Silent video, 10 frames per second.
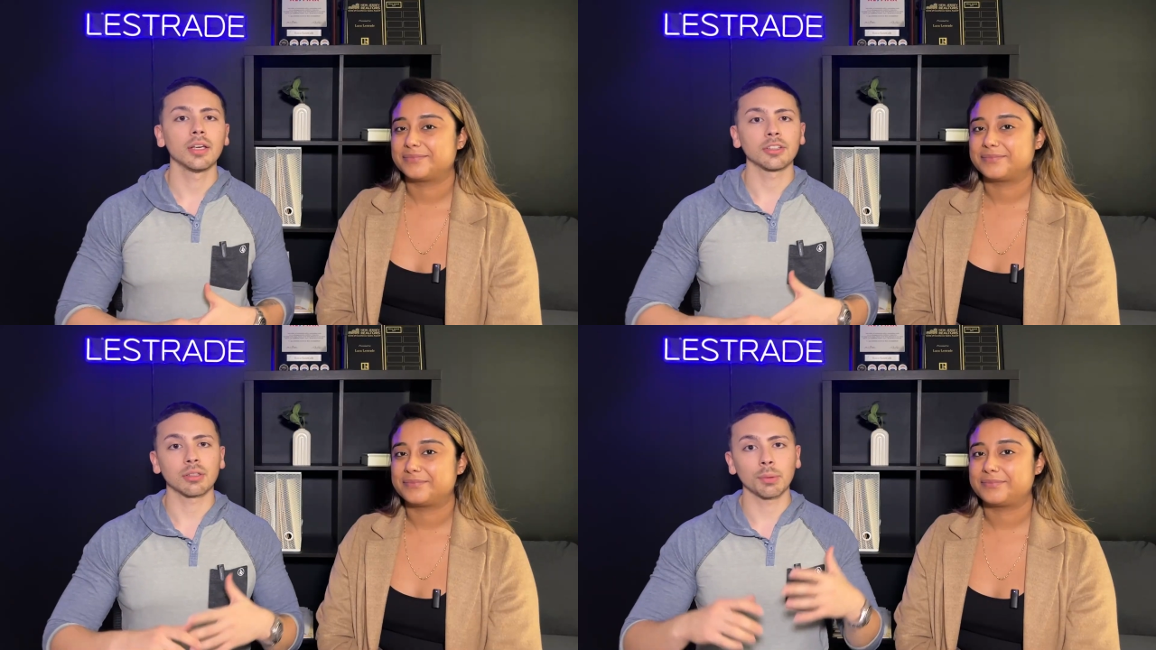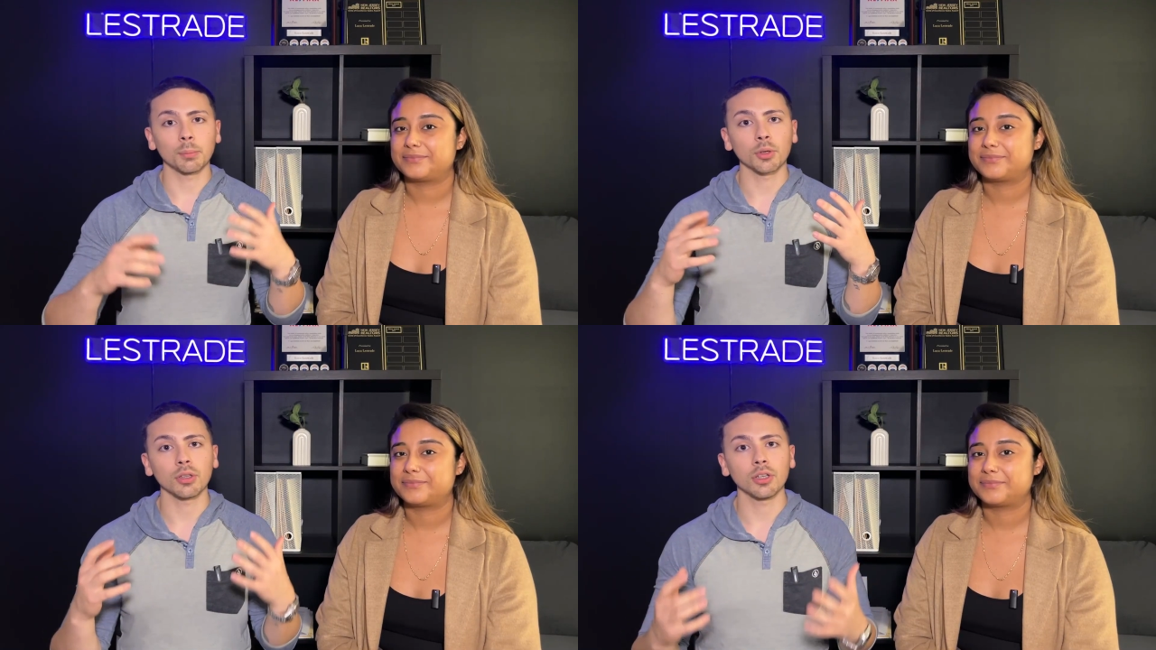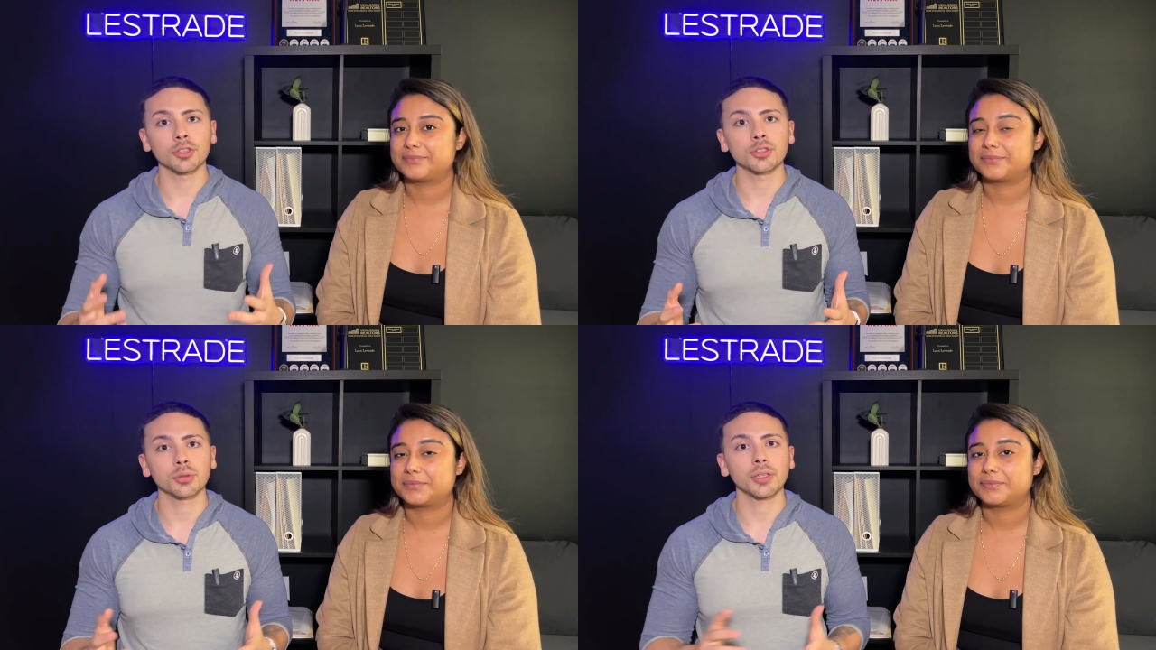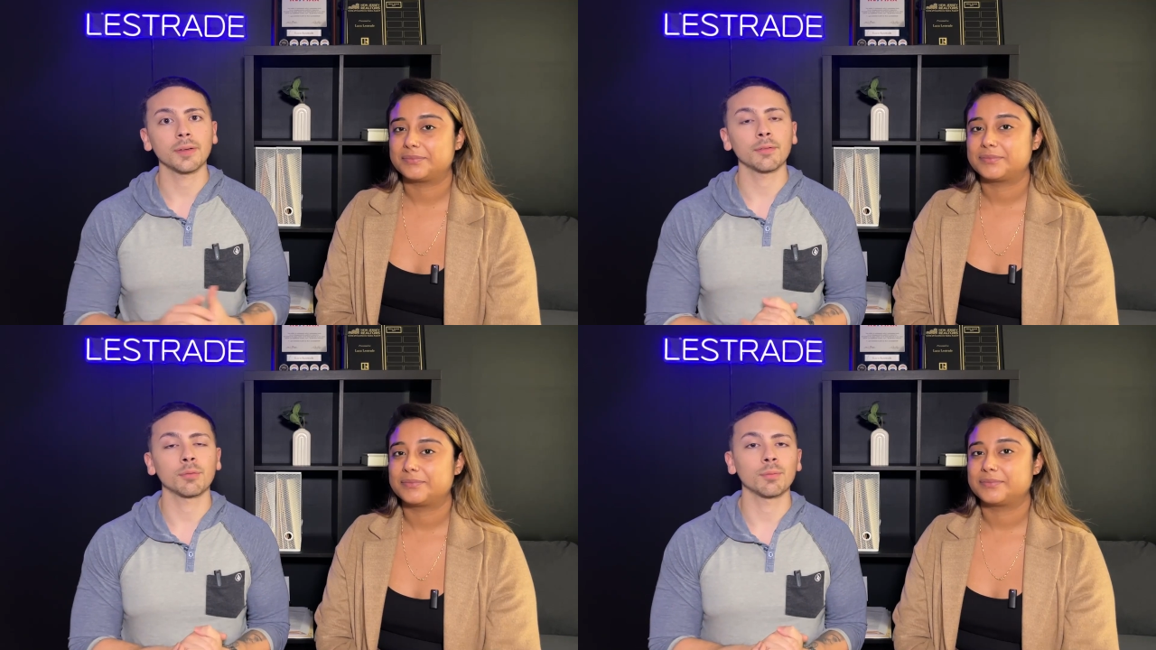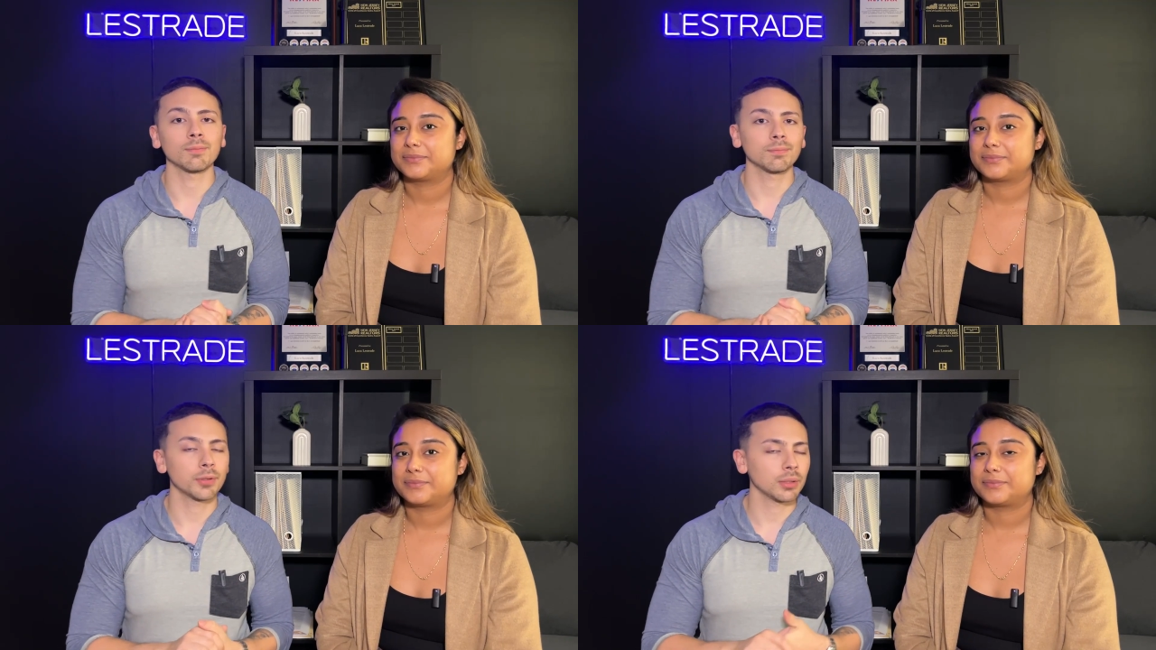Speaker 1: It's gonna be more luxury,
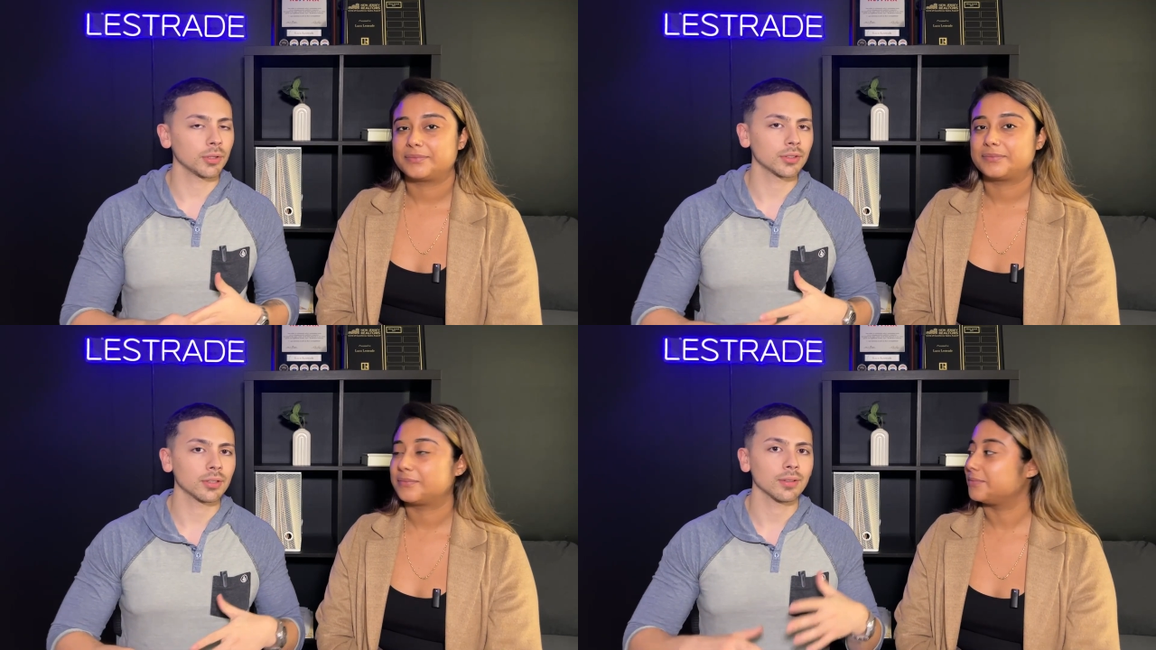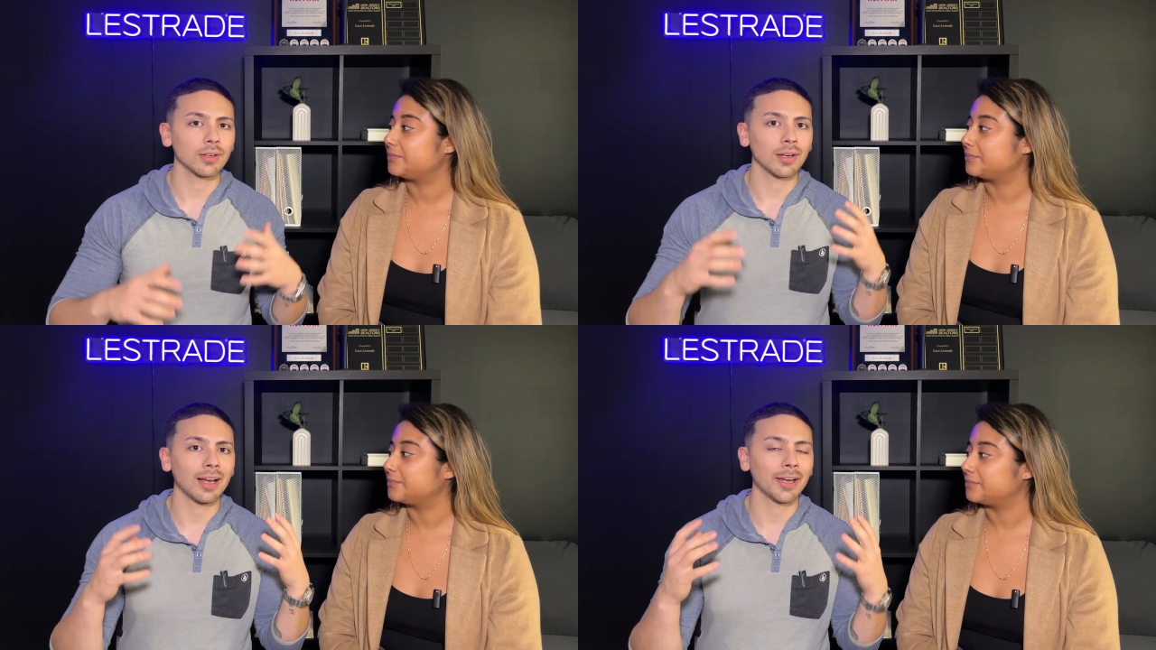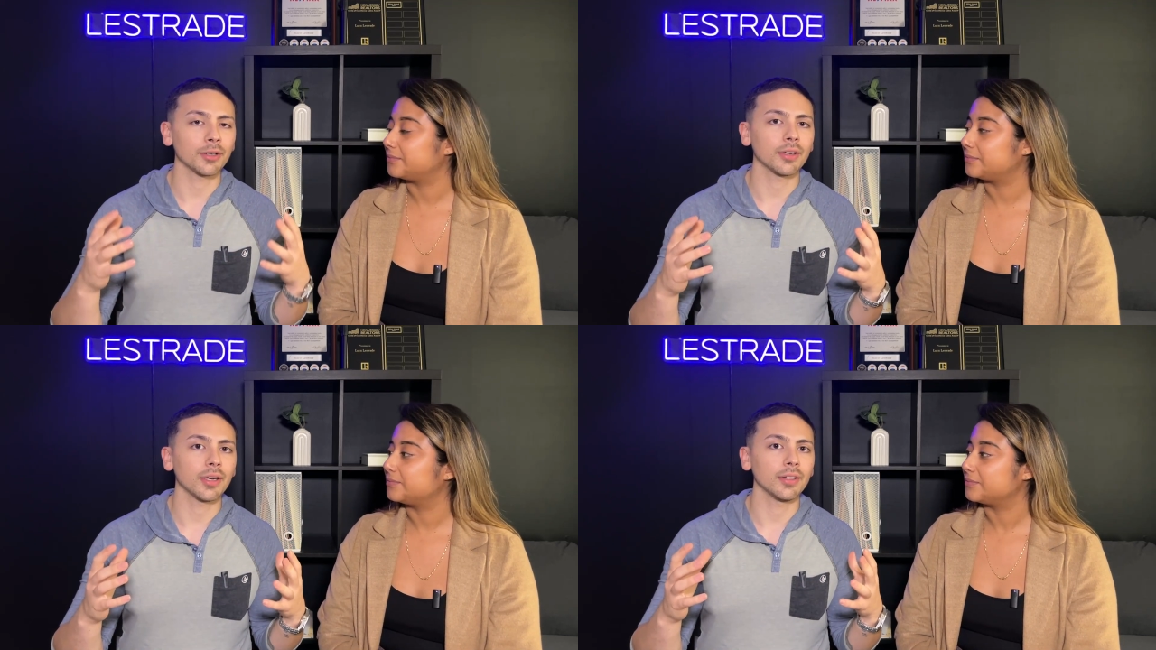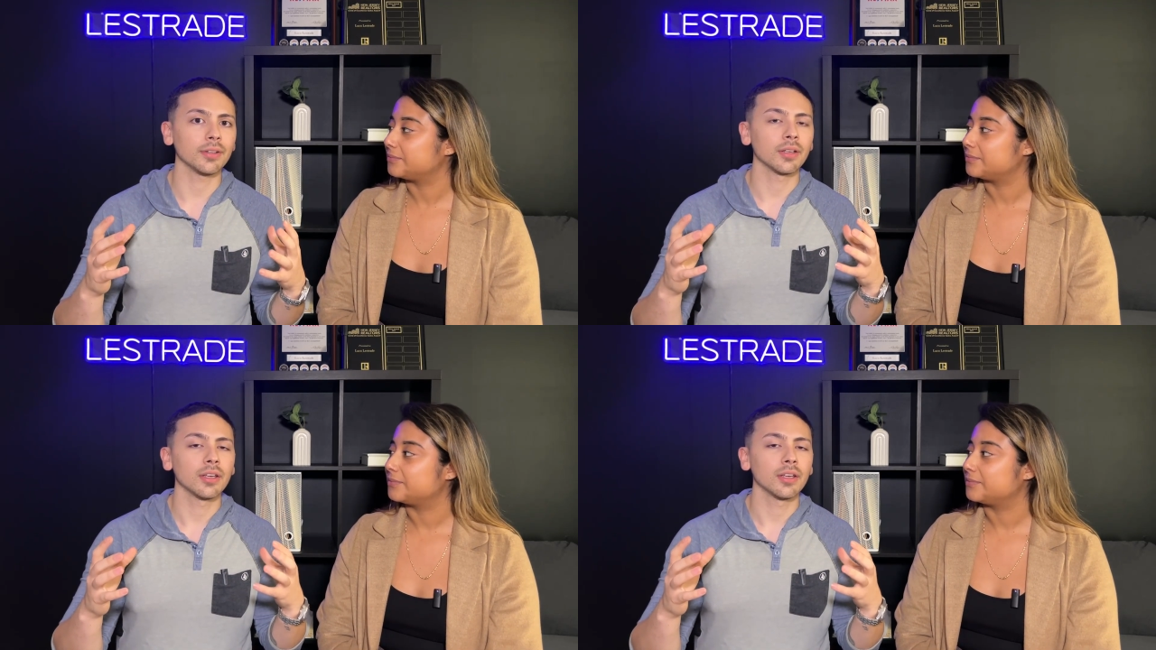pretty much higher end